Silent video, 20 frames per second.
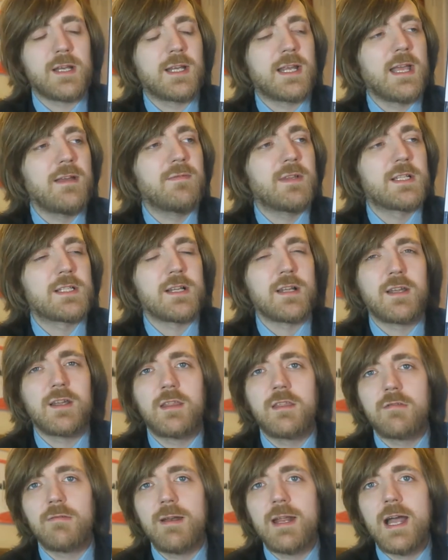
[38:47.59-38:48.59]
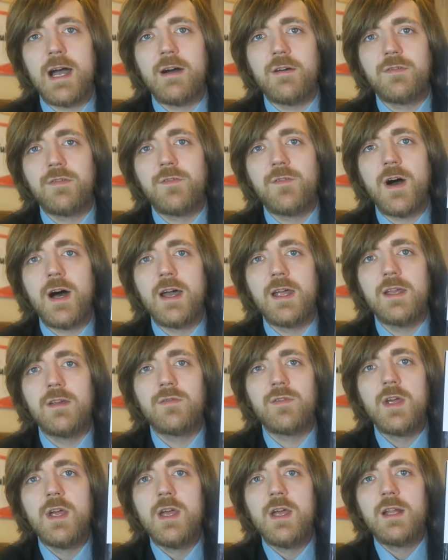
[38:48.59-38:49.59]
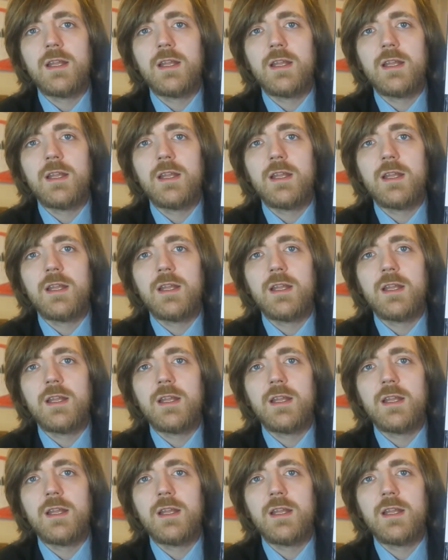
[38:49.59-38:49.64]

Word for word: I gave this like a 3 out of 5.